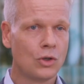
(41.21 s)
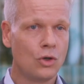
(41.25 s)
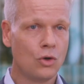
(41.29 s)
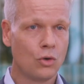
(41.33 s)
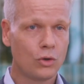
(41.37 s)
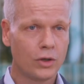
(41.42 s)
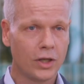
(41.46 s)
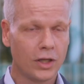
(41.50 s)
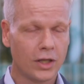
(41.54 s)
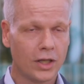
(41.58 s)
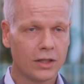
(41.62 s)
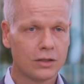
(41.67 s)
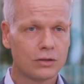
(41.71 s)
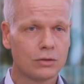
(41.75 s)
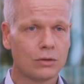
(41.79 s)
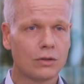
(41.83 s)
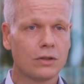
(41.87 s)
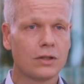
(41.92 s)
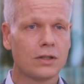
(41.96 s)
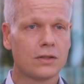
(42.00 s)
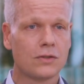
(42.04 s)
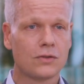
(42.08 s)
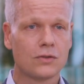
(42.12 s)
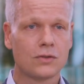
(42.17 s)
looking
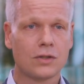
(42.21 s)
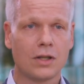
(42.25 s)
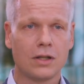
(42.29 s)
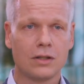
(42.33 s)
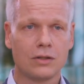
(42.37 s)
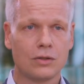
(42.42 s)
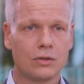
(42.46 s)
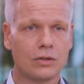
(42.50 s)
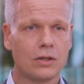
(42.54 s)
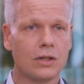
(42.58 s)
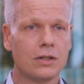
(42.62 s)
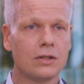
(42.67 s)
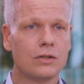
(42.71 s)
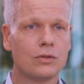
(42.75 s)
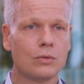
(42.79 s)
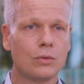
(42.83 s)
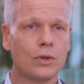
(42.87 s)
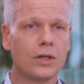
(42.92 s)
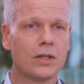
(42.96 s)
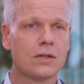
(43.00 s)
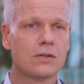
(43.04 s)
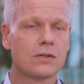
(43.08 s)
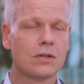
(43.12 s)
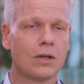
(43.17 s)
into this and in
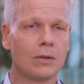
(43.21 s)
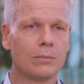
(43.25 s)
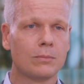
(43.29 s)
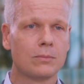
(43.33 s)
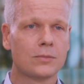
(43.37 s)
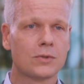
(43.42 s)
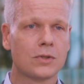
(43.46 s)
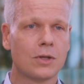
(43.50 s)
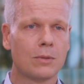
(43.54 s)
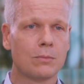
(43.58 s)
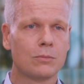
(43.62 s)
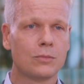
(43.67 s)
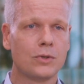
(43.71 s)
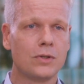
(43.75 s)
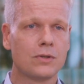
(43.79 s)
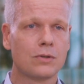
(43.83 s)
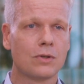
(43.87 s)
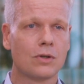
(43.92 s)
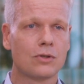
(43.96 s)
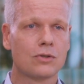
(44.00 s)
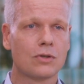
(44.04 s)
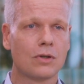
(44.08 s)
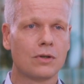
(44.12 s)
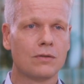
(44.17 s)
doing some, some
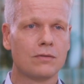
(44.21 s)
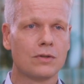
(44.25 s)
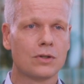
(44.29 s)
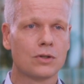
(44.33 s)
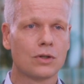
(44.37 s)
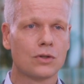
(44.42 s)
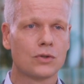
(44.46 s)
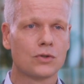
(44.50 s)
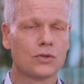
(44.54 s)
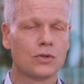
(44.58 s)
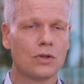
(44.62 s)
research on visual